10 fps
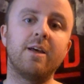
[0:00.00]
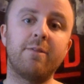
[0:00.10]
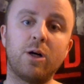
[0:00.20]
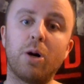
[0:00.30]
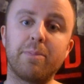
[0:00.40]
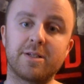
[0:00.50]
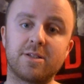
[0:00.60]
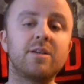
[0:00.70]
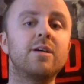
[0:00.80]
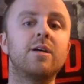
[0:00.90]
The
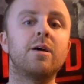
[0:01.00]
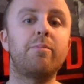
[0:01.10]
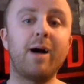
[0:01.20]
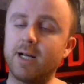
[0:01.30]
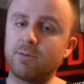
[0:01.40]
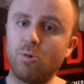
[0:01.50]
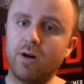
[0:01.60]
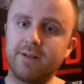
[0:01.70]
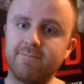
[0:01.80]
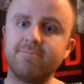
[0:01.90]
Hobbit Part
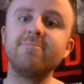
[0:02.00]
1.